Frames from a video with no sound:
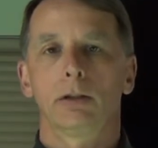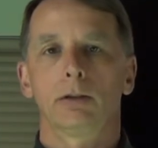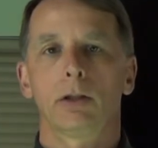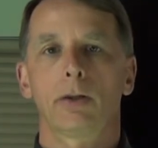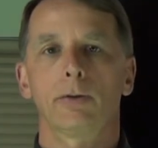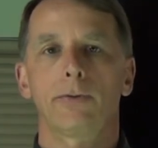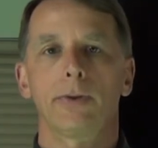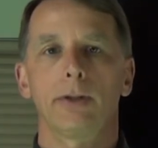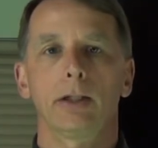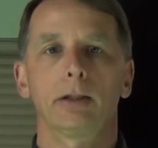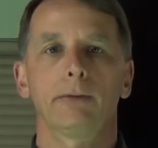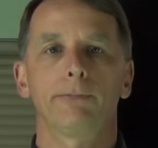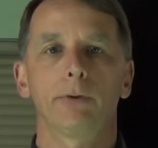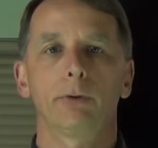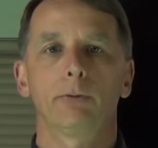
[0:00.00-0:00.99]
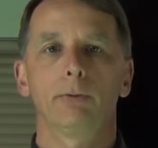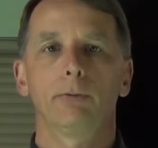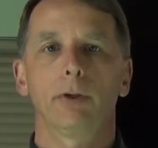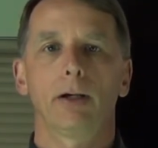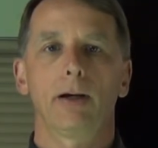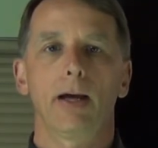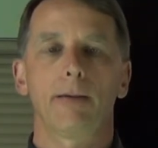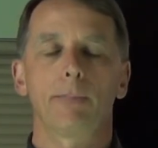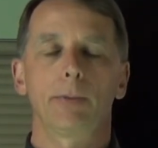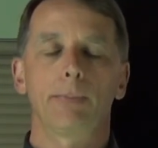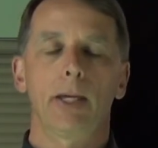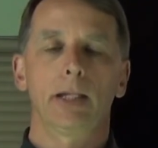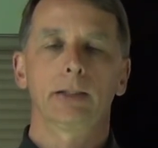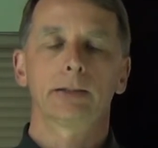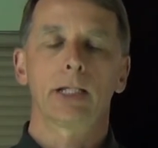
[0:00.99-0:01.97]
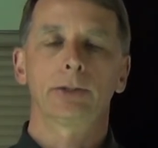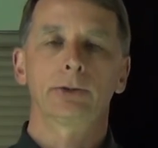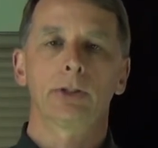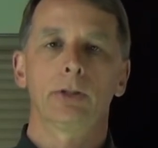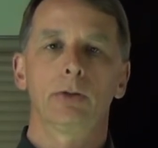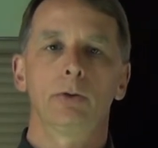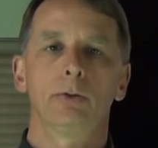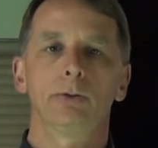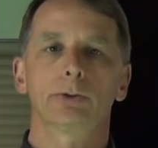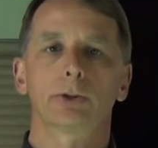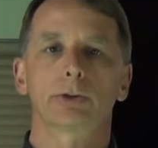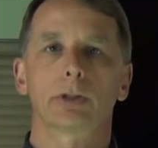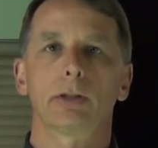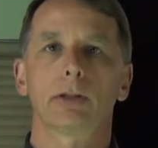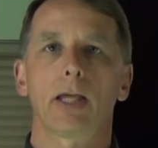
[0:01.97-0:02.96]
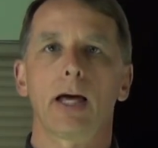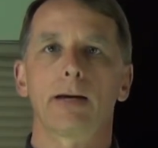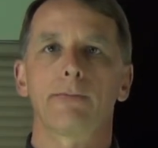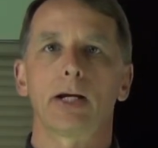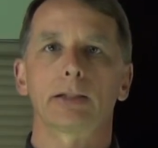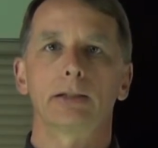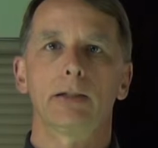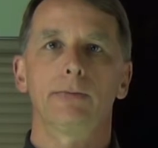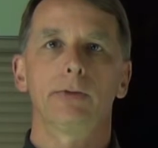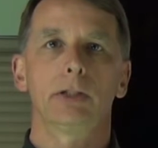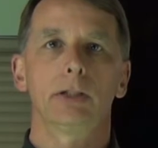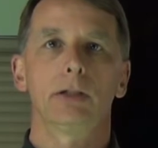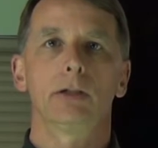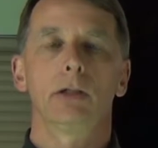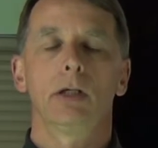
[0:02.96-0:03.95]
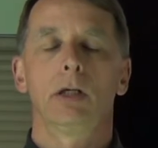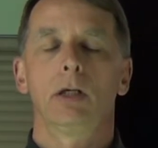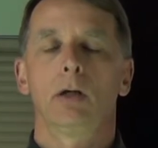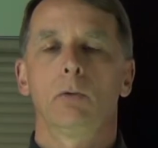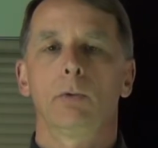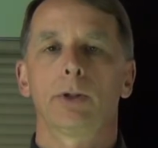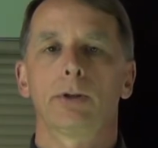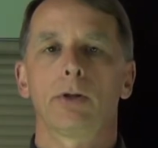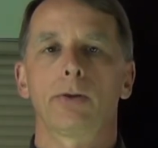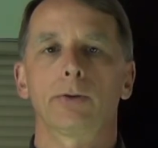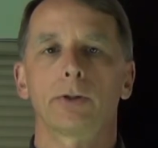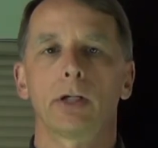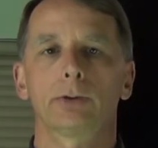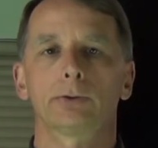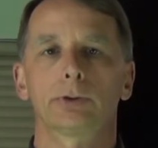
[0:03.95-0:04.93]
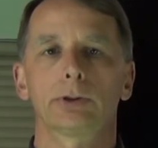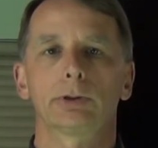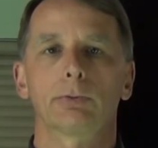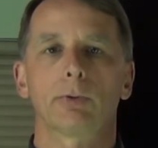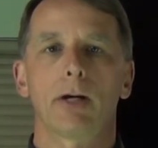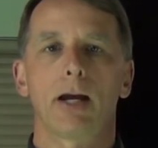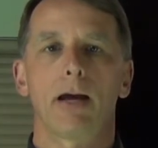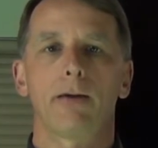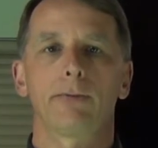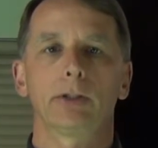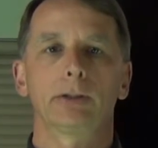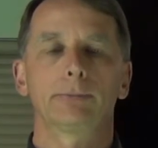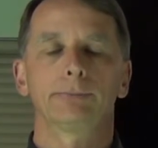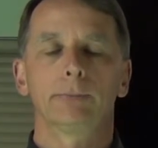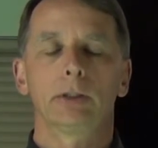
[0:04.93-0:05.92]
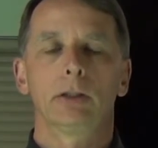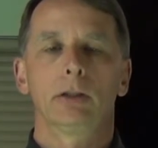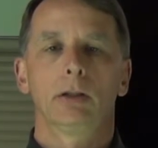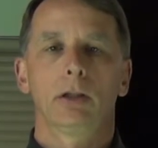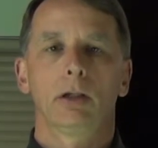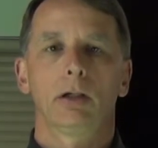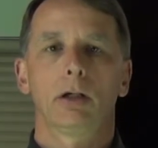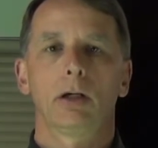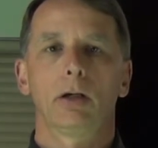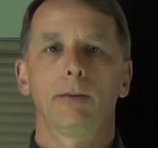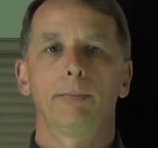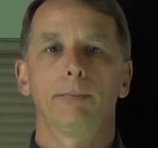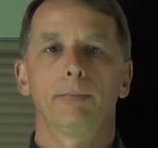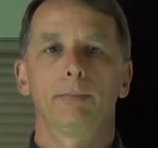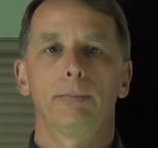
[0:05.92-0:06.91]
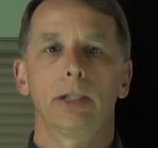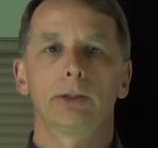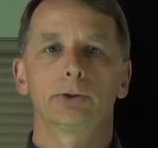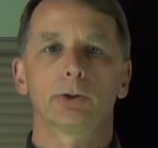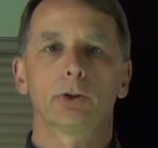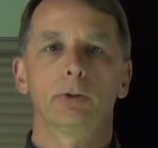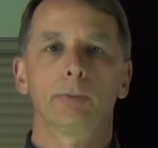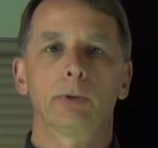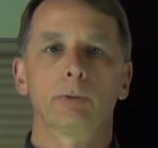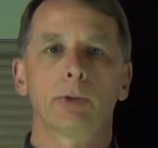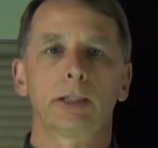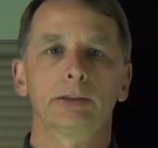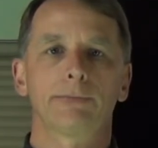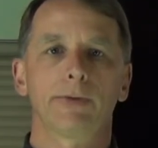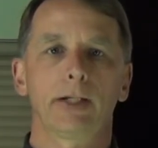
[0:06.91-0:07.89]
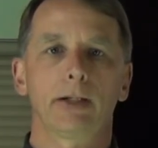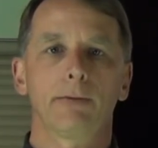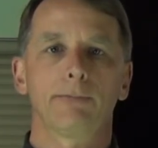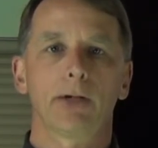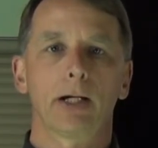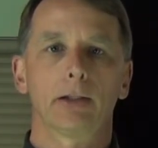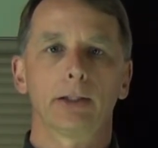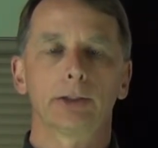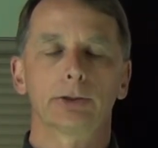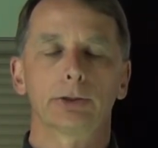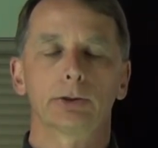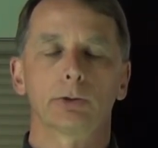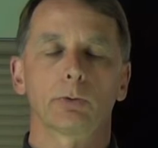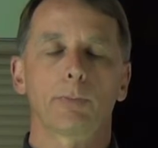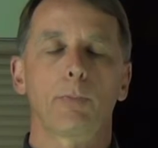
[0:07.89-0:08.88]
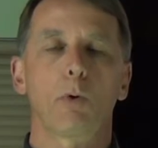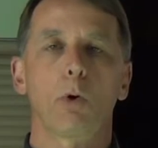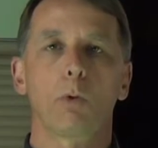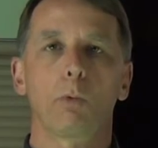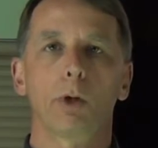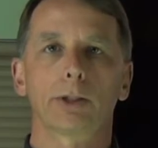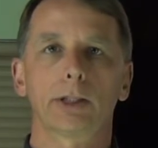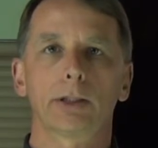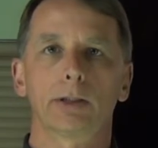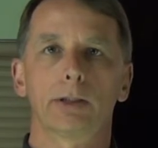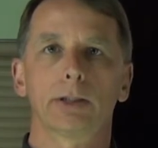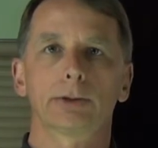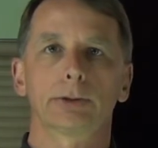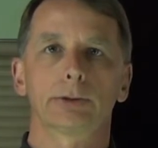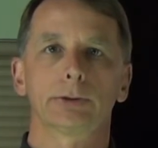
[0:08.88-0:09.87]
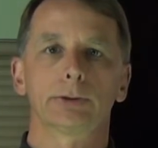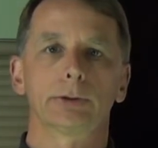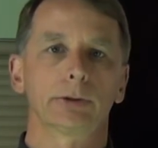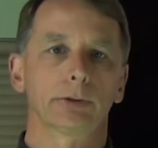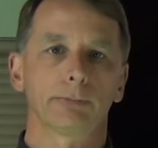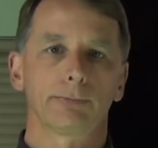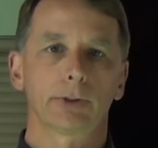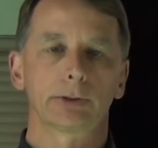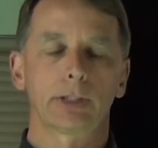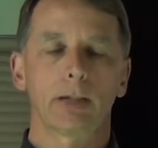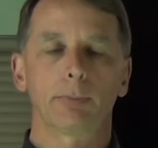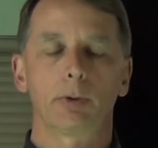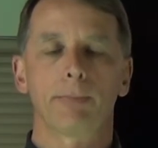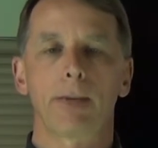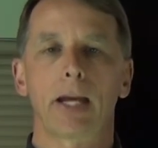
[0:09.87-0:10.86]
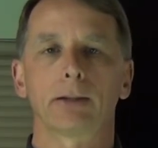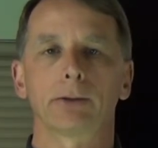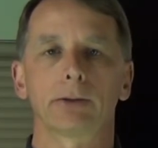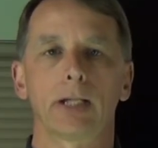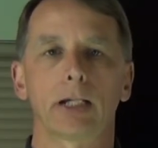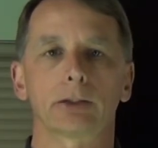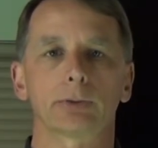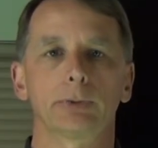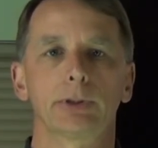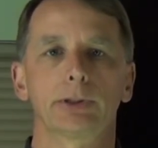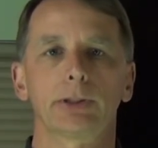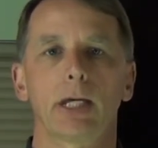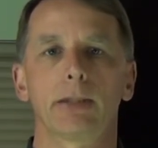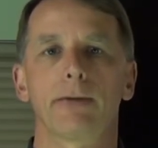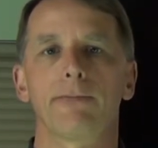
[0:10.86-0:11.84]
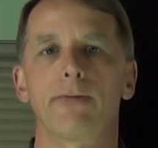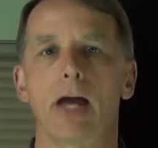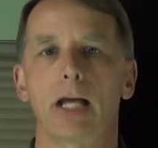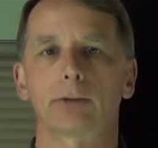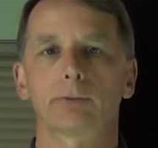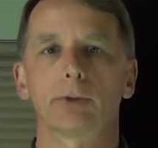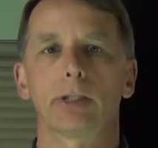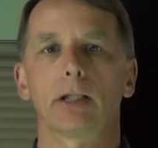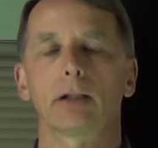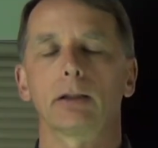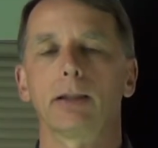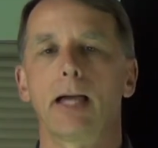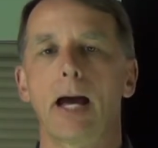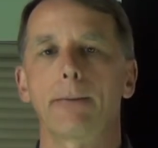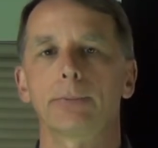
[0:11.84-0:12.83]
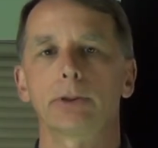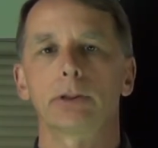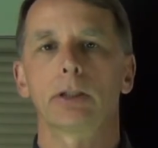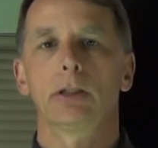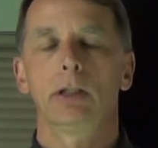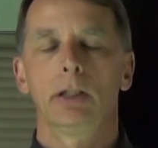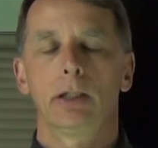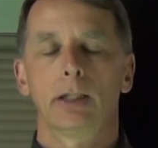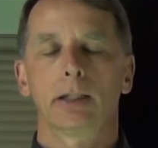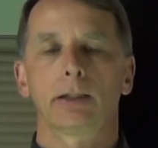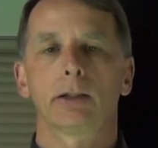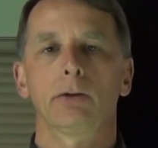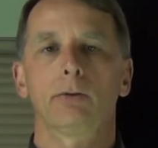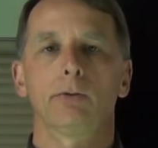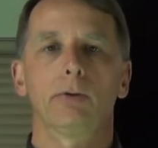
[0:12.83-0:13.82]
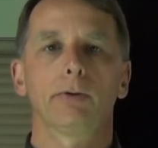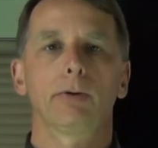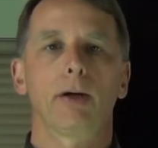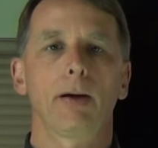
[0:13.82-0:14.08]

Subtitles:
Another thing, if you have been paying attention to the news, there's a lot of activity where in other countries we're having major human rights violations or poor working conditions. For example, in Bangladesh, we just had the factory that collapsed and killed